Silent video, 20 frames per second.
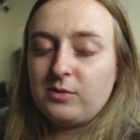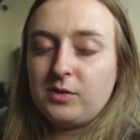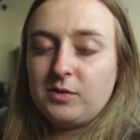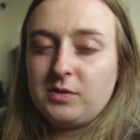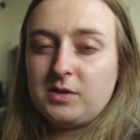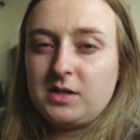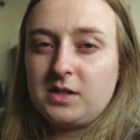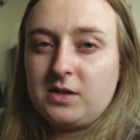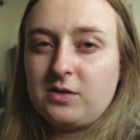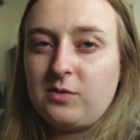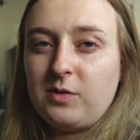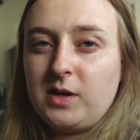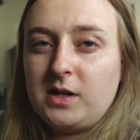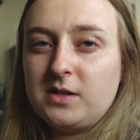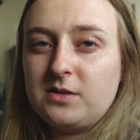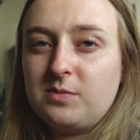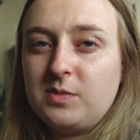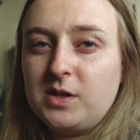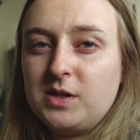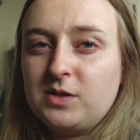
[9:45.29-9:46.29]
notice it quite
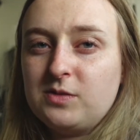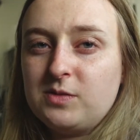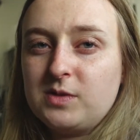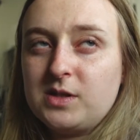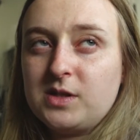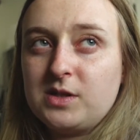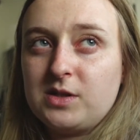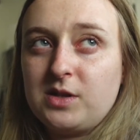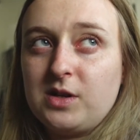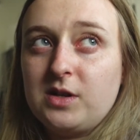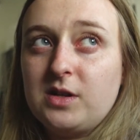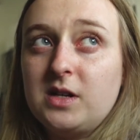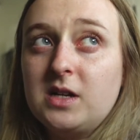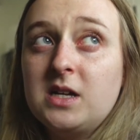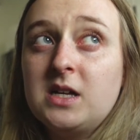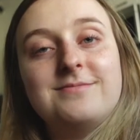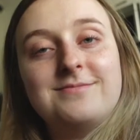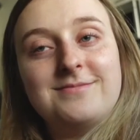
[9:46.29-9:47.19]
as much, which is good.